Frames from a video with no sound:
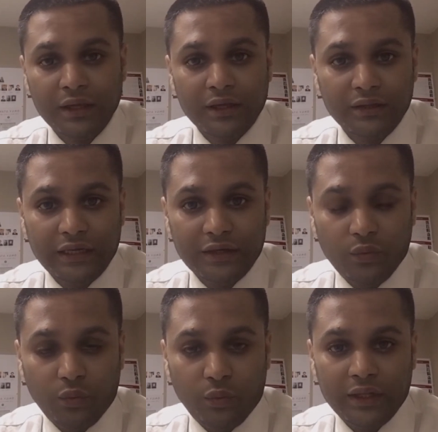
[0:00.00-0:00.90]
that
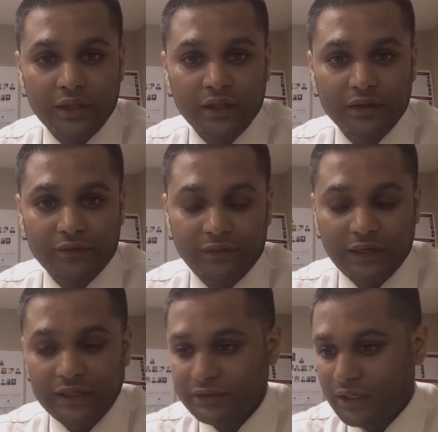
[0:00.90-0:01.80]
when the
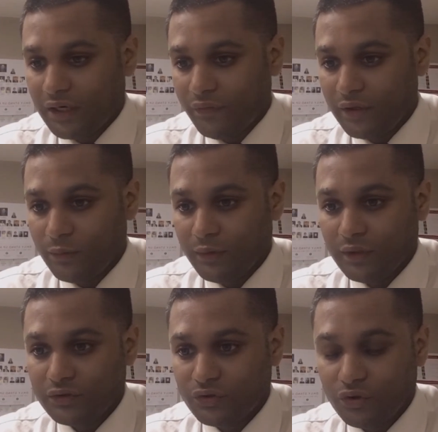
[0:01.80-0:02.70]
flights are
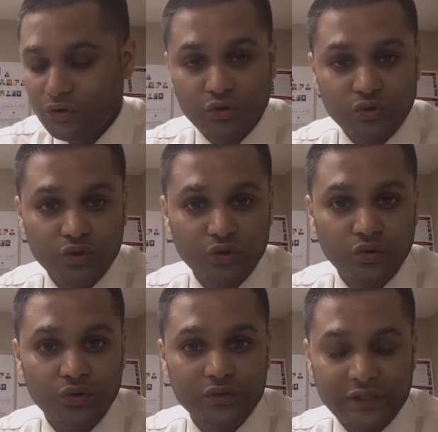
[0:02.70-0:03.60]
available to go
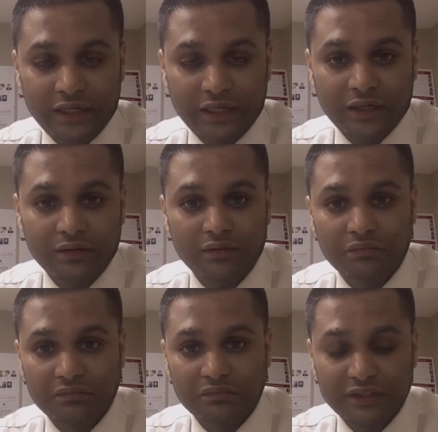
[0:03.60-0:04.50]
to China.
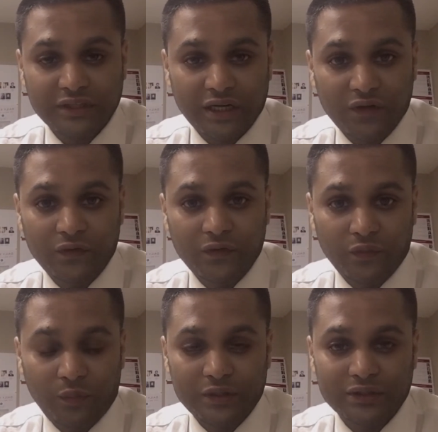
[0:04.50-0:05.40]
This kind of
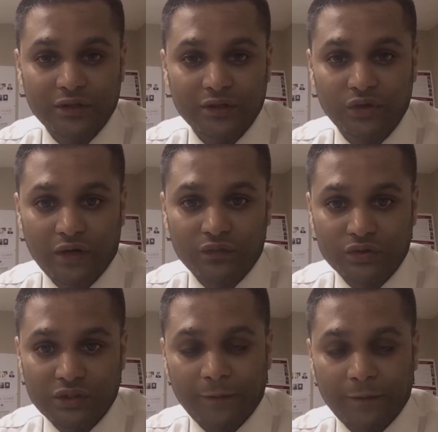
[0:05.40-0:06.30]
information you have to
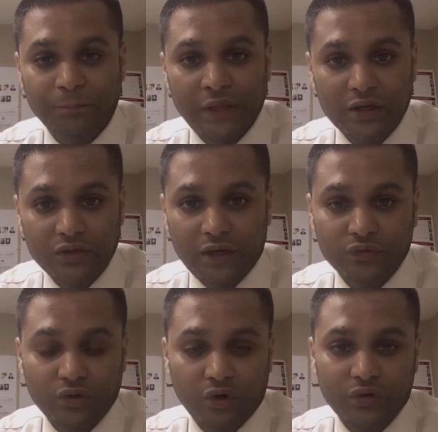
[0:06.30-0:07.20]
check. You
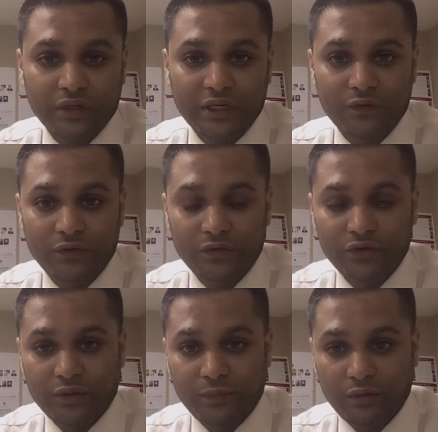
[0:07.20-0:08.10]
have to coordinate with
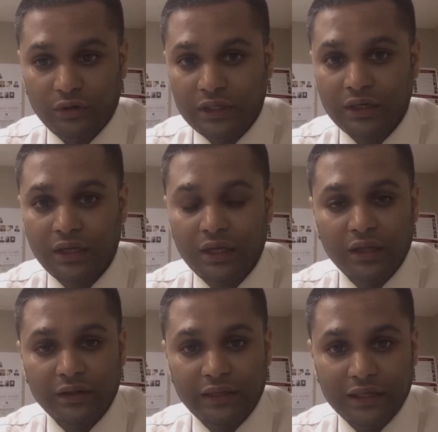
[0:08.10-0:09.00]
your employer
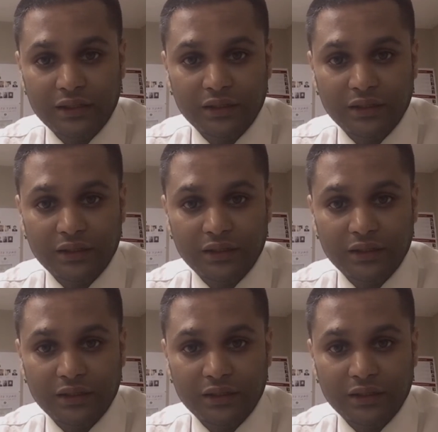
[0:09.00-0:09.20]
that